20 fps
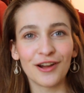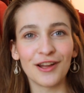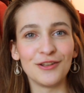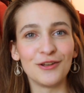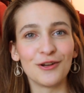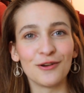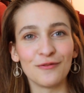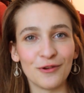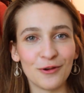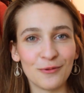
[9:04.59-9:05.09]

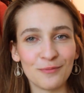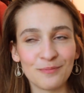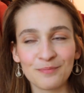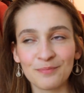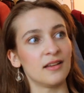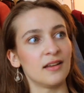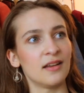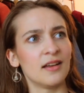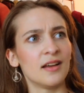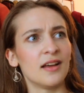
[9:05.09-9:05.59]
in your
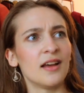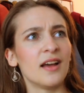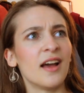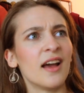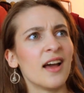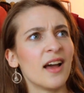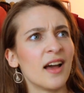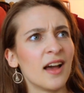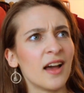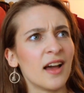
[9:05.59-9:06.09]
room.
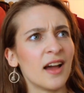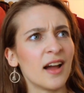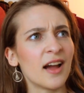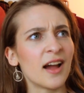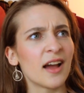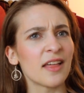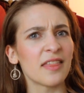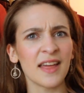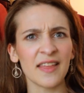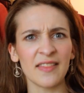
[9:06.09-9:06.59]

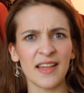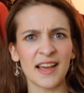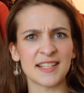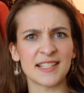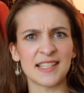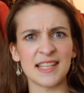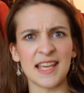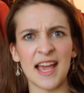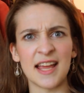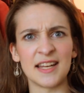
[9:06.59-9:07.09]
I think
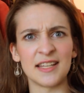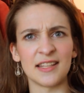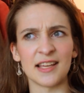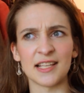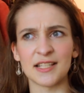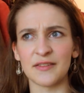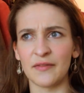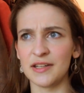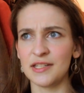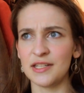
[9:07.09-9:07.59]
that's the end of
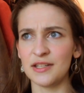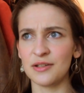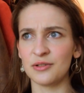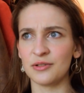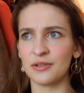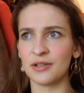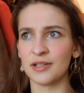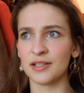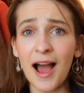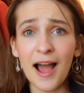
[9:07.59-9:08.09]
this
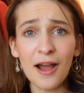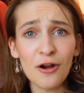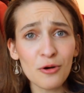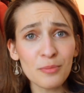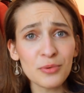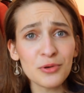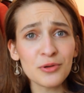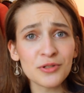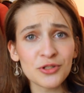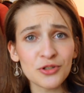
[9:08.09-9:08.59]
video. I
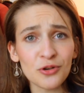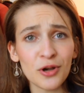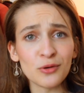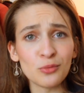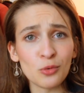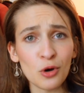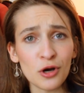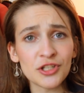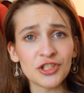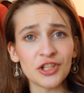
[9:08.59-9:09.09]
hope you
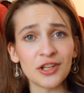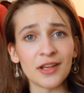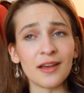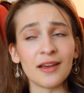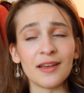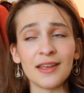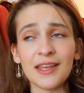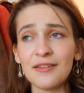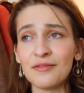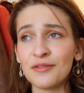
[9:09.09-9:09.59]
enjoyed watching
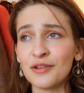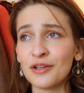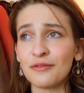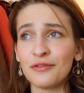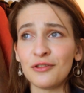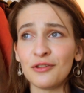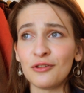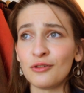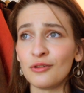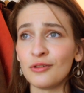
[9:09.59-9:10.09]
it, even
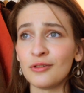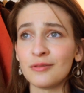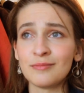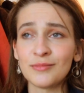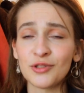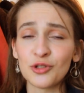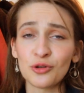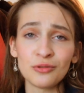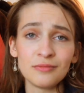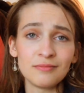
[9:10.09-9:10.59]
if you
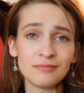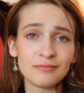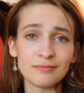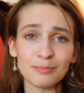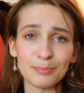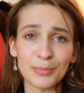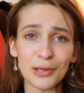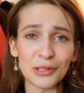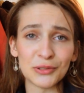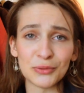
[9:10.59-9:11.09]

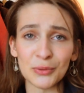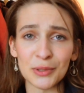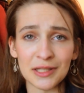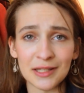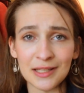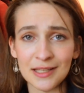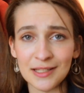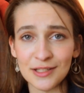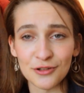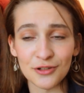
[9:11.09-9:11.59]
don't build one
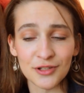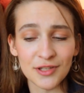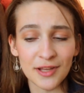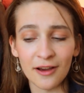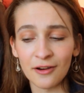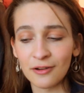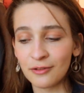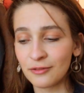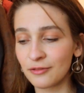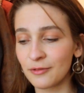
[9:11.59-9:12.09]
of these
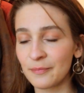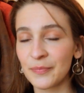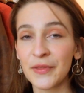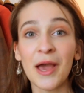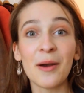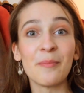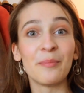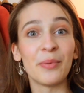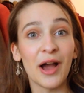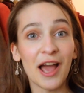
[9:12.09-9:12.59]
yourself.
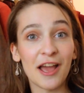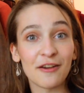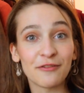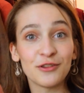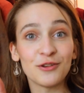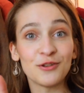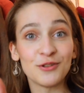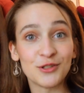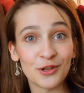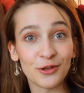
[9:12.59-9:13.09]
But
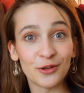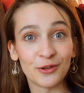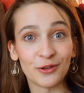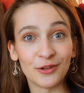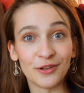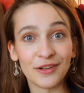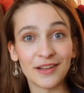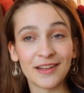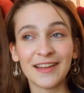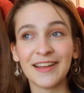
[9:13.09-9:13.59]
if you
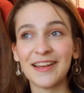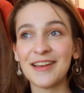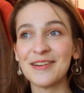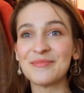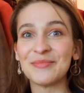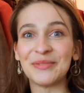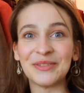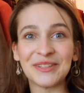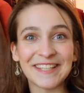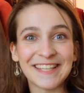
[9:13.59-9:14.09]
do,
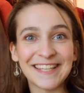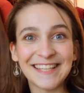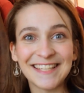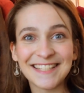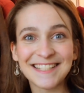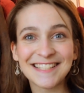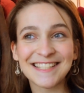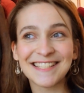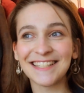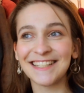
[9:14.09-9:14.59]

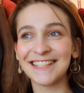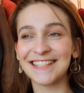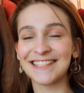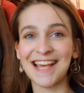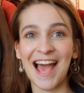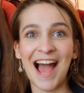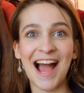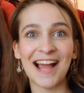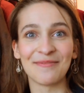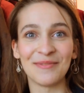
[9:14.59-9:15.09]
please
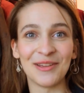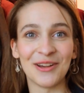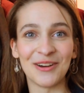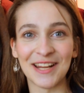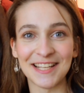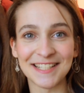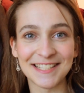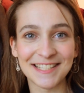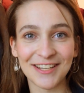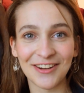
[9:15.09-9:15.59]
tag me on
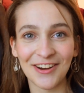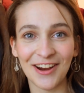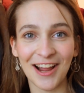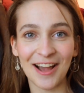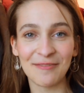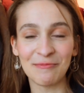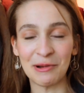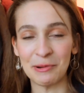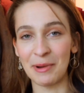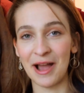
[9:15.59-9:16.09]

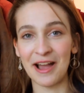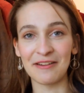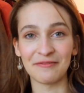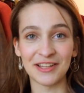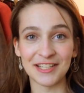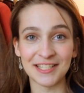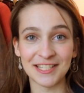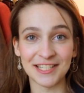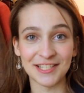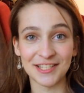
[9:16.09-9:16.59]
Instagram. I'm at
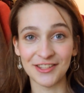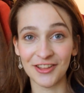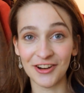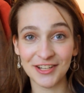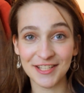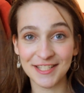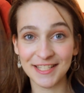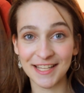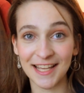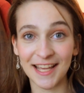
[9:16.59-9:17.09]

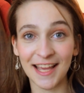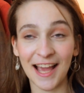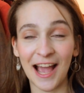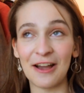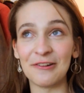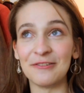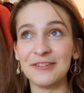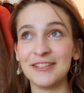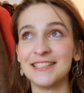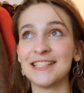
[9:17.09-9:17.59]
VintageThirsty.
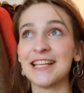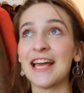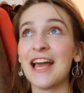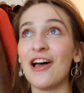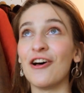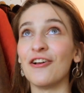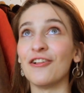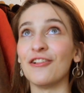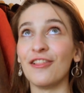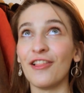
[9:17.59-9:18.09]
I would
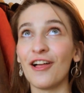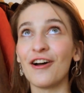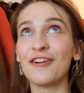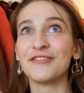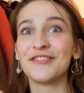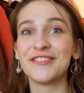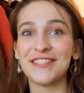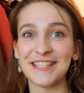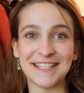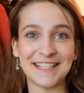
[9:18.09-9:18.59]

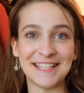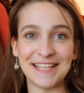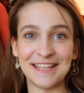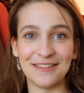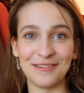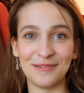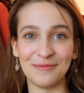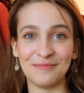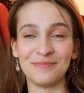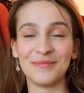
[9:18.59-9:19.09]
love to see
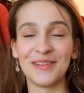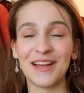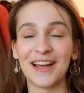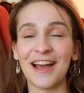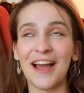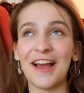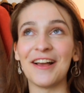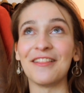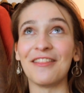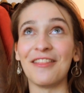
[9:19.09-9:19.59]
them.
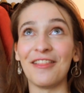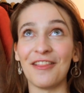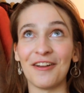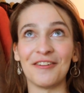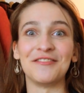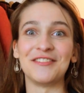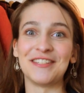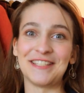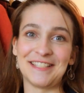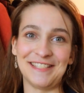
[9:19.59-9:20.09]

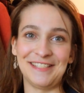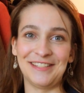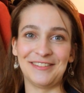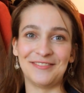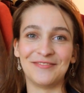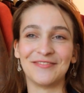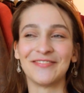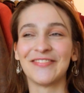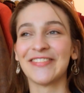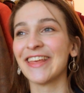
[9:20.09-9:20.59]
Love to see
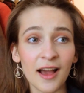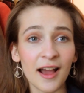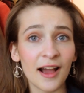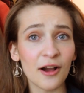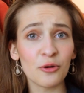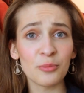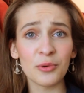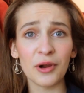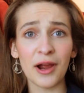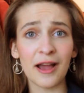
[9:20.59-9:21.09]
them. I
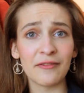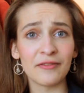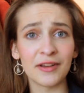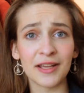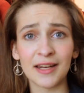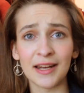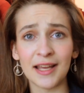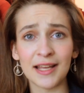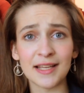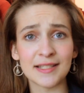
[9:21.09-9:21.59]
hope you're
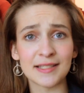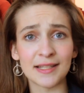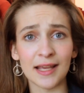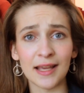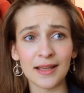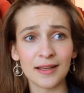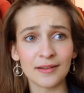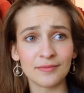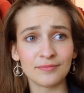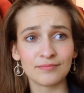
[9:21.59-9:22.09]
having a nice
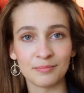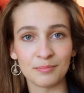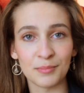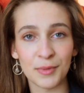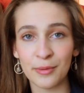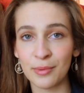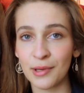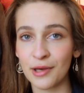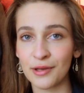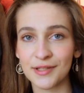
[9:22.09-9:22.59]
day.
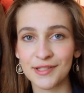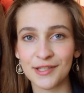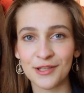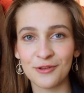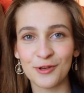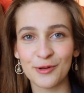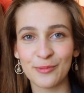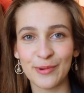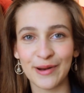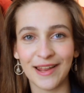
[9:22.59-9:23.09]
Maybe I'll see
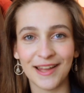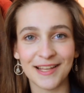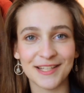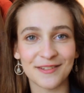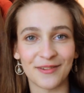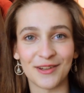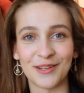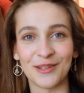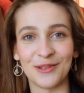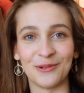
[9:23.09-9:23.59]
you in my next
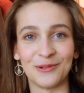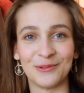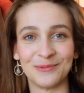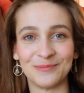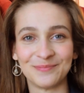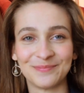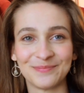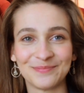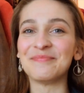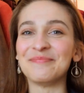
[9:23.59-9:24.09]
video.
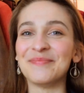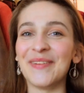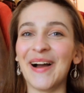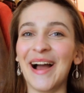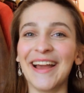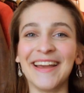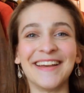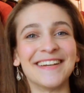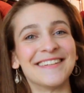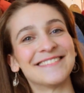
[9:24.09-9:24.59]

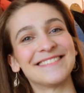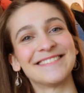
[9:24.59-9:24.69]
Bye.